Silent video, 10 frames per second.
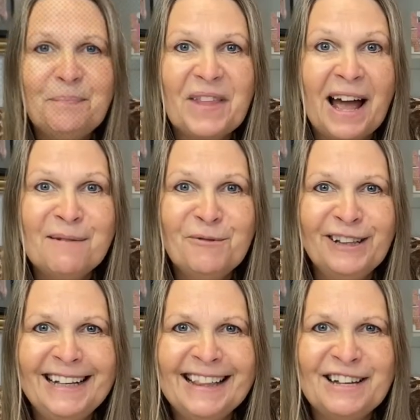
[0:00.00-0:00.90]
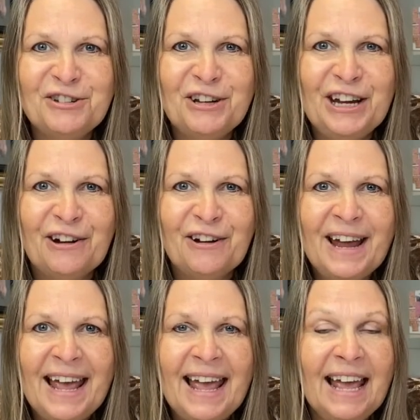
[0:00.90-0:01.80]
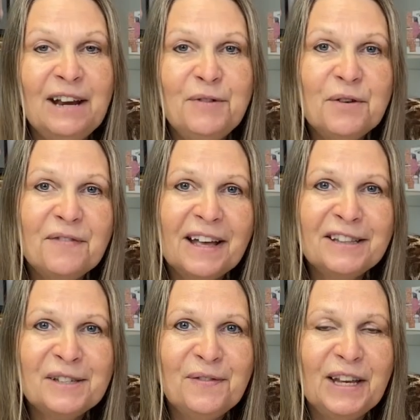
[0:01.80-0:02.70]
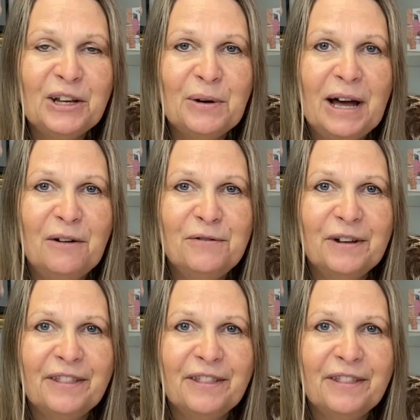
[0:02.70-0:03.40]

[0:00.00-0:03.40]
I'm really glad you're here. And if you found this video helpful,